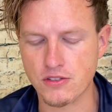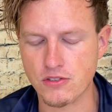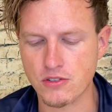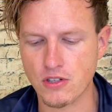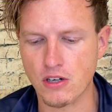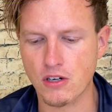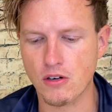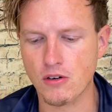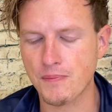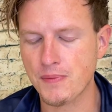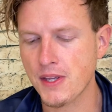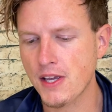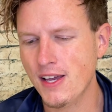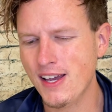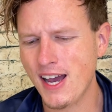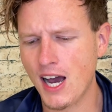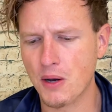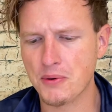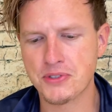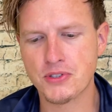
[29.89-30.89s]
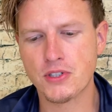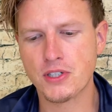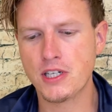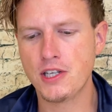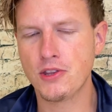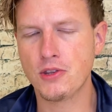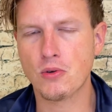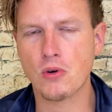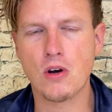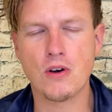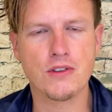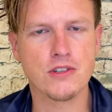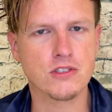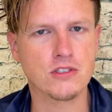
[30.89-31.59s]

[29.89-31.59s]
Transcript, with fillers: So I was looking through all the